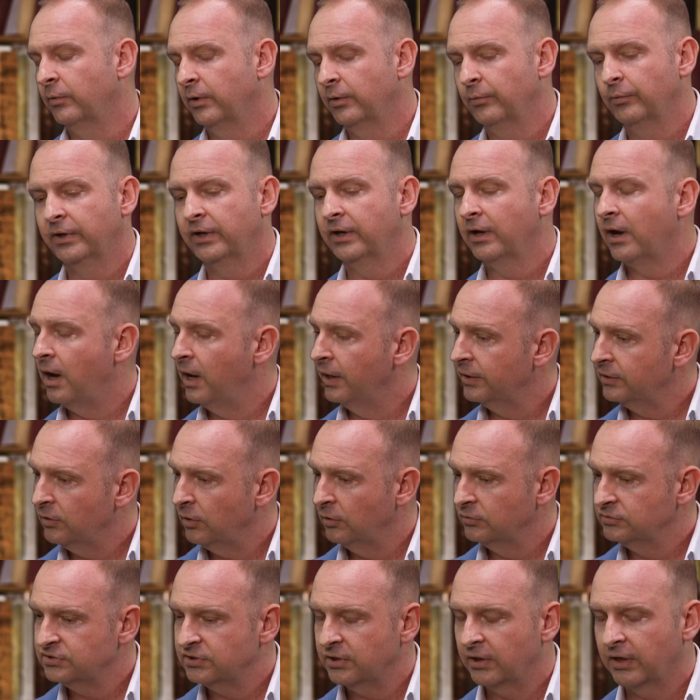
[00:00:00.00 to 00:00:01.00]
we went on,
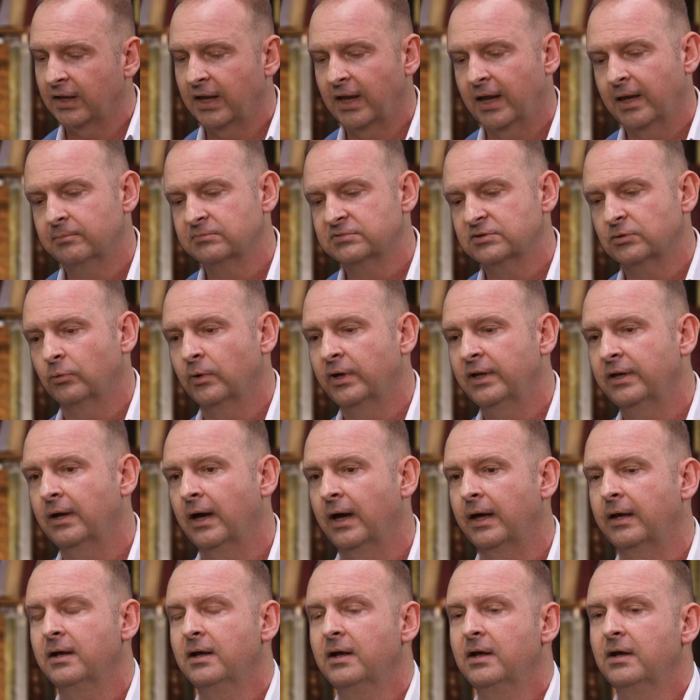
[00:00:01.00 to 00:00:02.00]
coached our games and
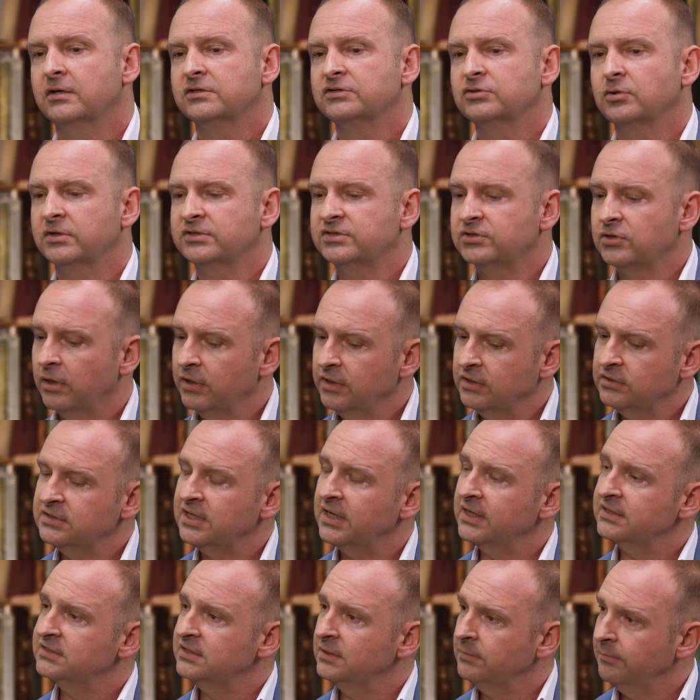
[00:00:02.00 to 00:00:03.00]
whatnot. So I started
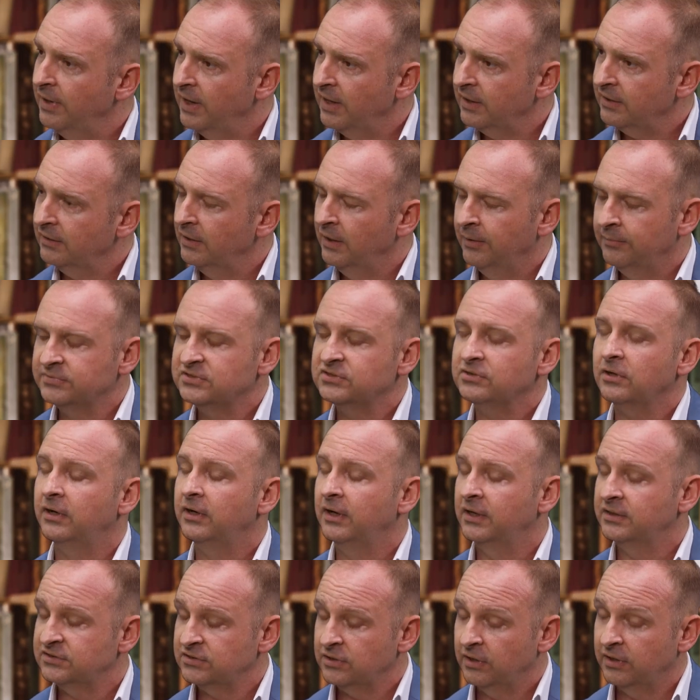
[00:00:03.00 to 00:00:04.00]
texting back.
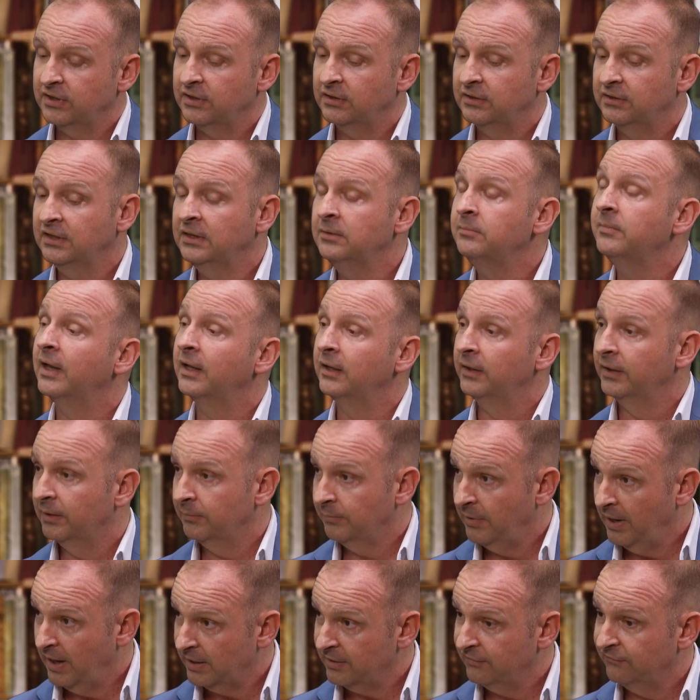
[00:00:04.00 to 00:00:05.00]
I started
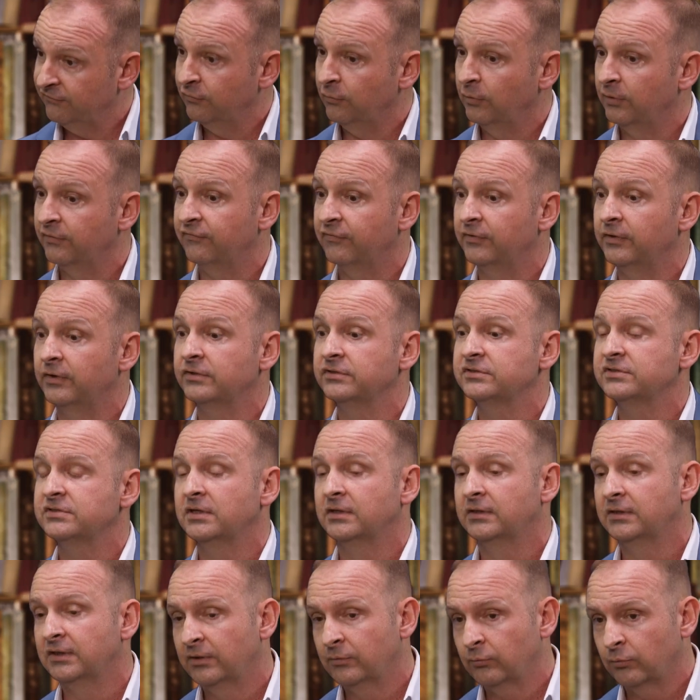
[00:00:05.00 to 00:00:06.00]
emailing back and forth
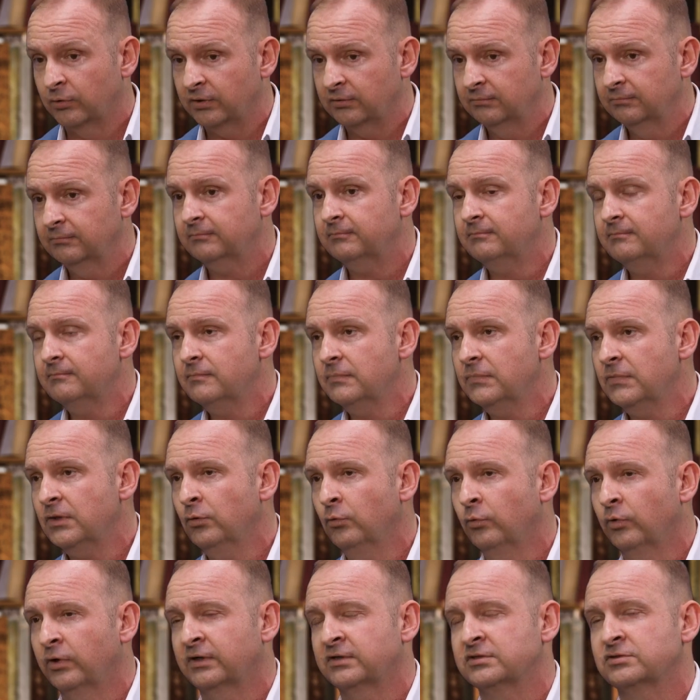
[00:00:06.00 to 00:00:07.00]
first, and then
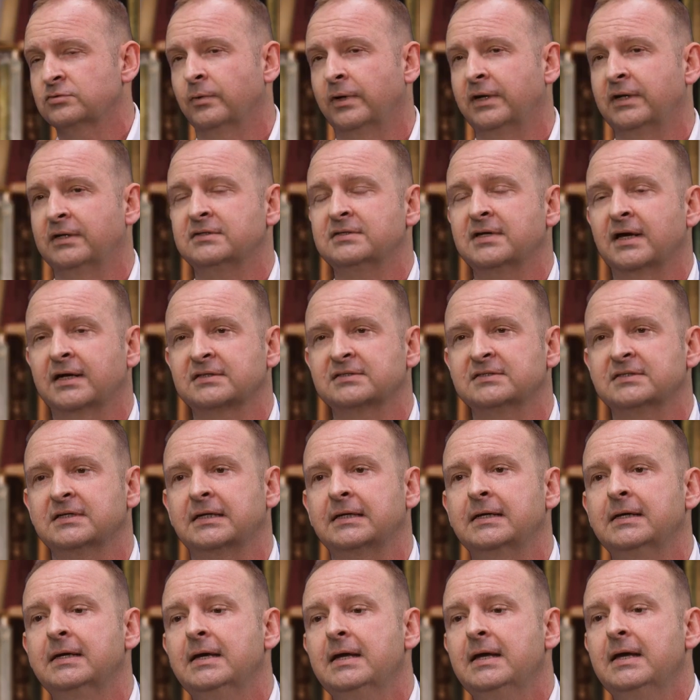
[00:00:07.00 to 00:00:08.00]
worked its way to
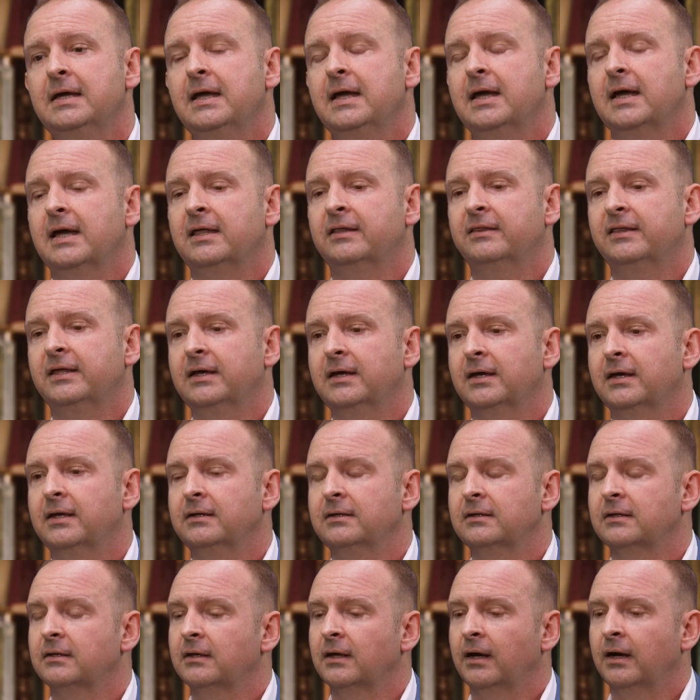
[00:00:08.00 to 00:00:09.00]
texting. And
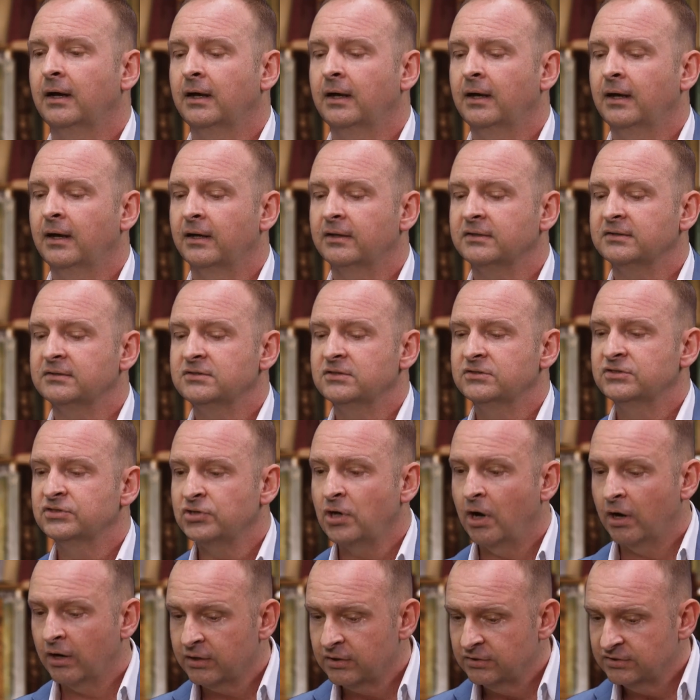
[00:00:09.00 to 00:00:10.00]
then
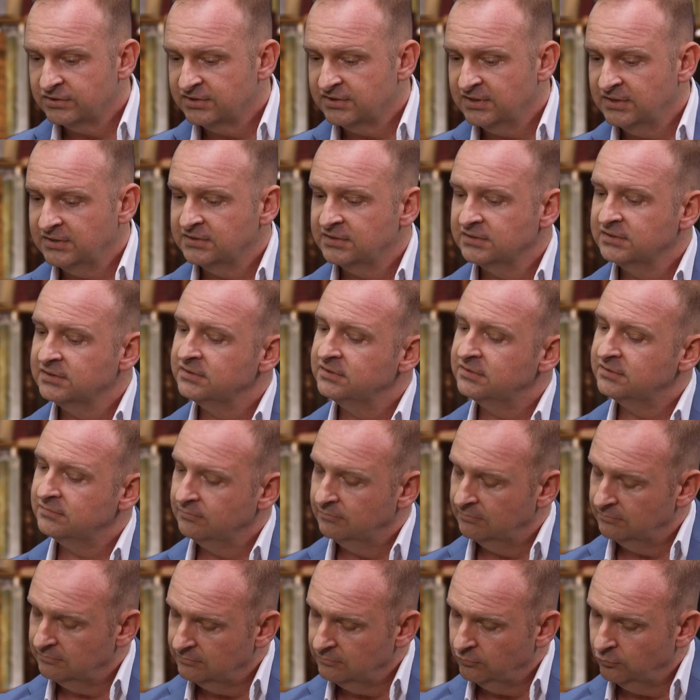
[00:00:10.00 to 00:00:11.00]
soccer seasons
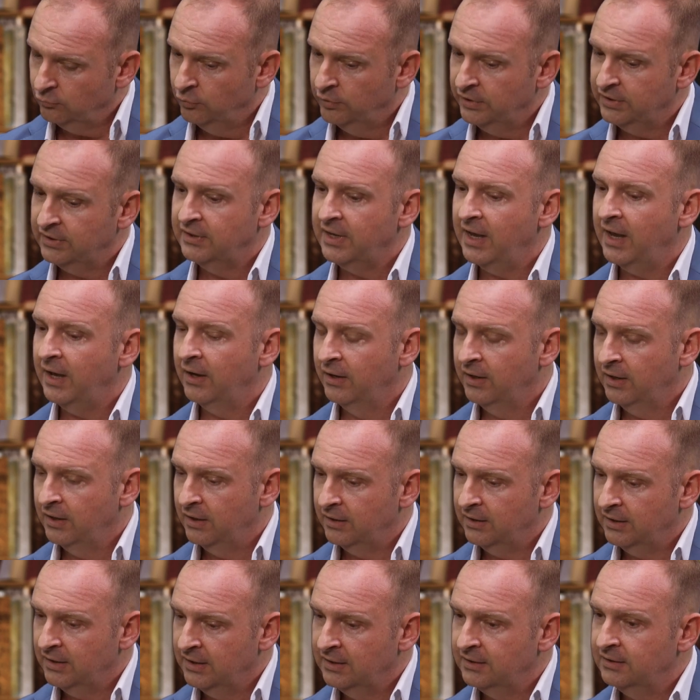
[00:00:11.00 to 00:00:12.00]

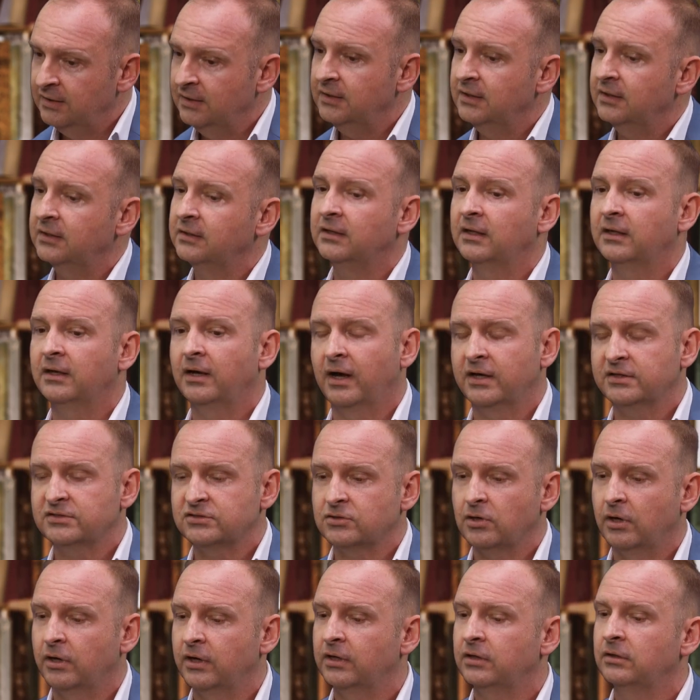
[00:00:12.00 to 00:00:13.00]
ended, and then I
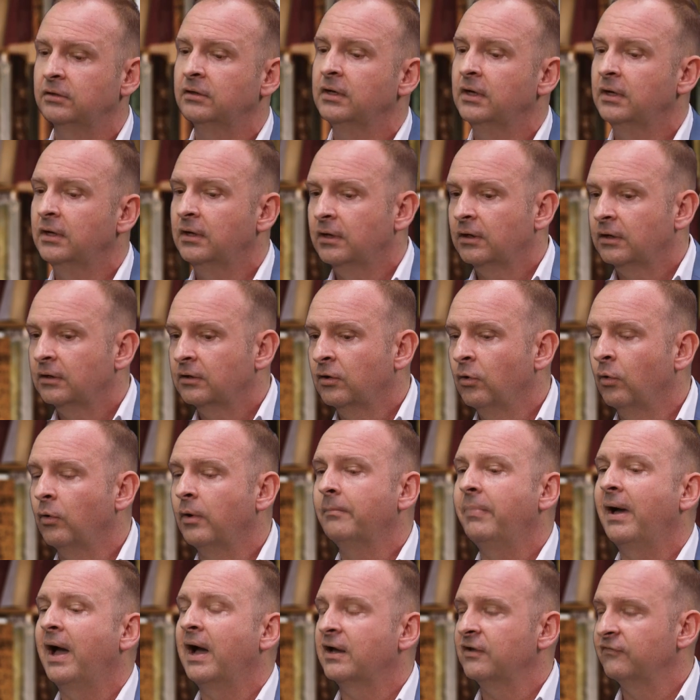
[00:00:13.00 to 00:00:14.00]
started
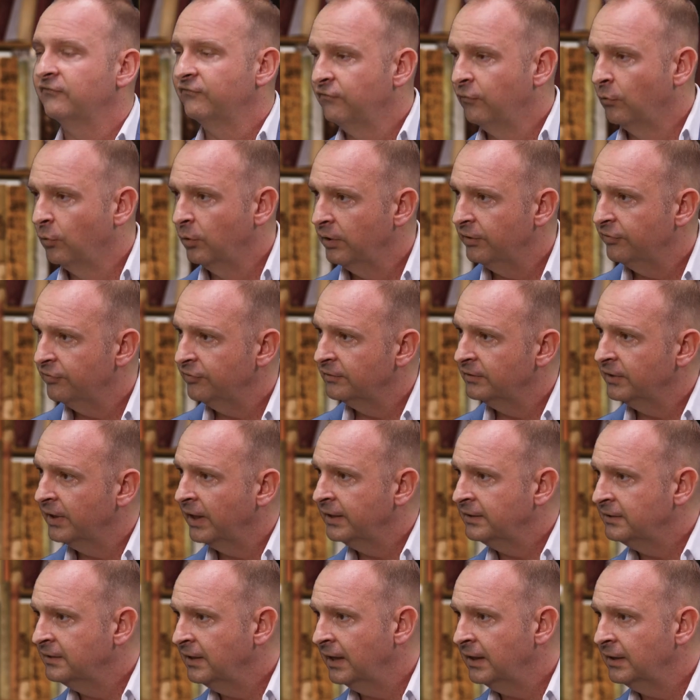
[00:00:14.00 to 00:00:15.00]
going back and forth, and
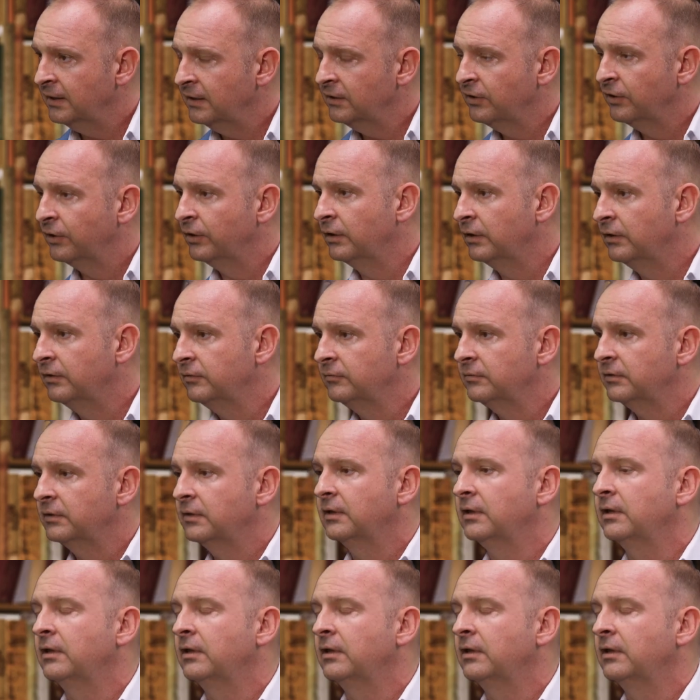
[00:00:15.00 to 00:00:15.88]
I dated her,